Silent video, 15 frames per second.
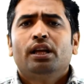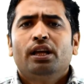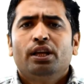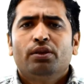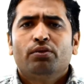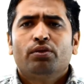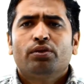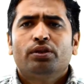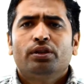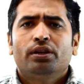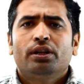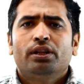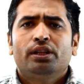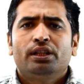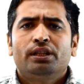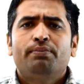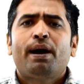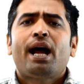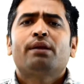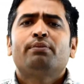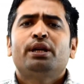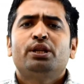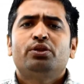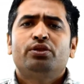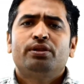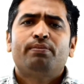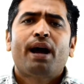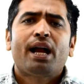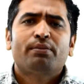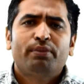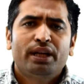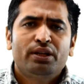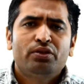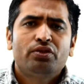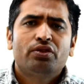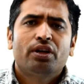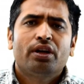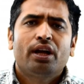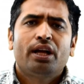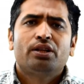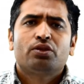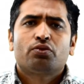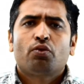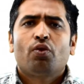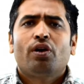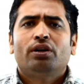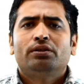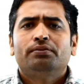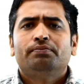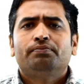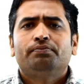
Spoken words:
the department to department, and so on.